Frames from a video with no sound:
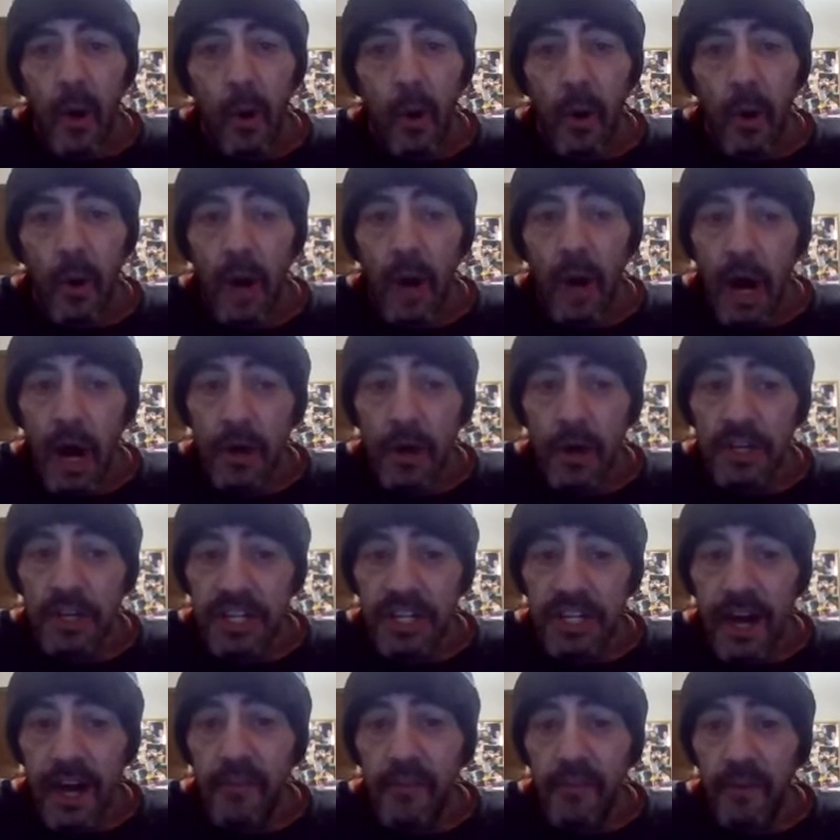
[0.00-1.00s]
or utter
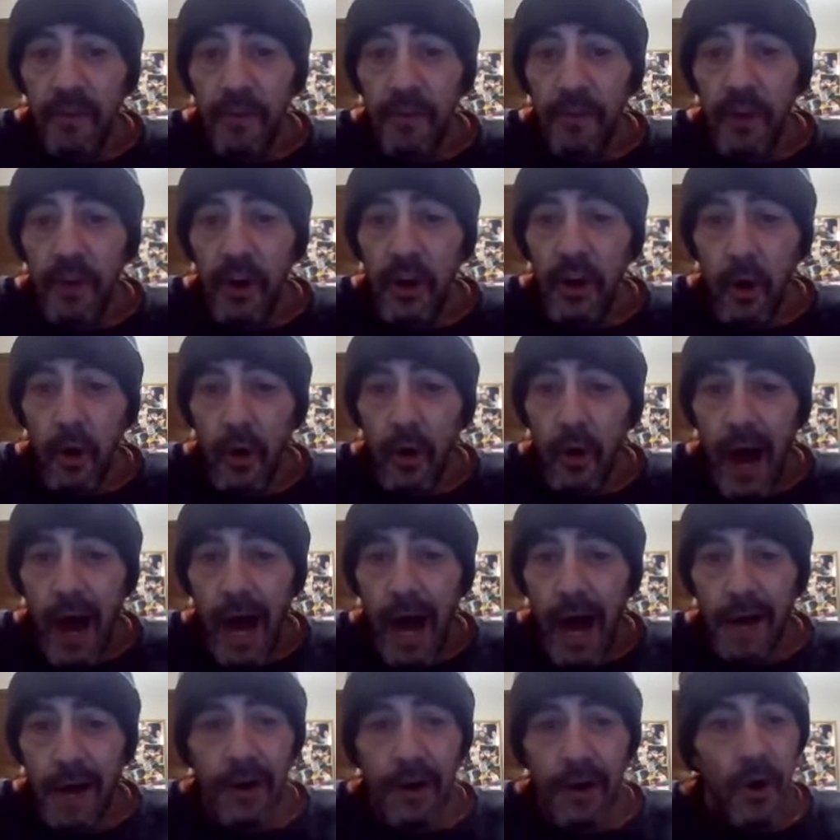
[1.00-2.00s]
stuff from the
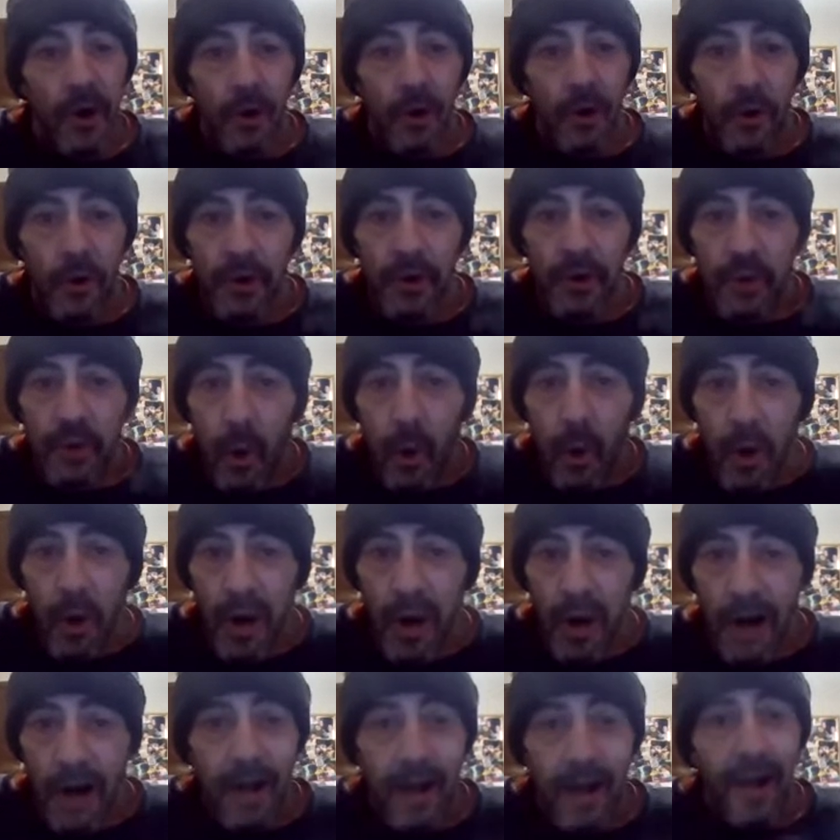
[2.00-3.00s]
Quran or the
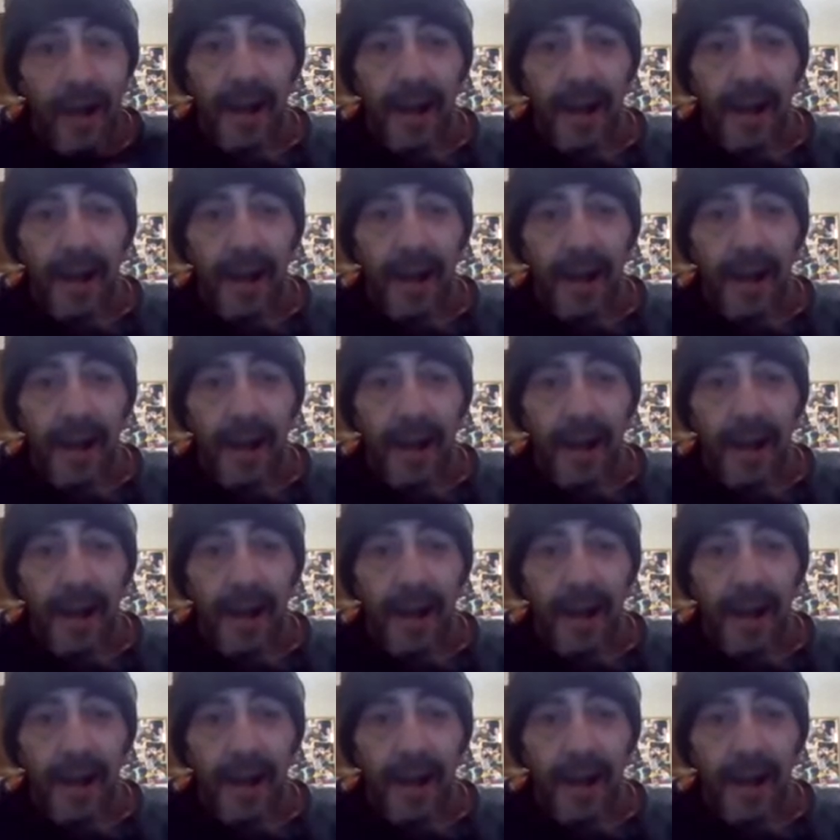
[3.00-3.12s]
Torah,